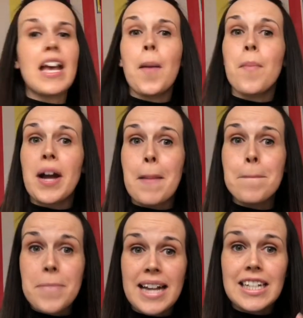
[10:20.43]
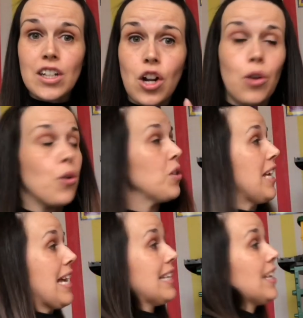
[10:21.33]
My embedded clause
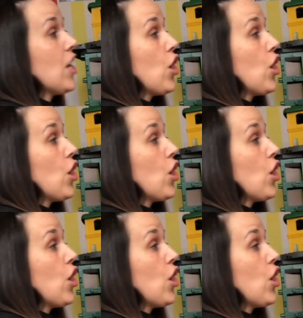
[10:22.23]
is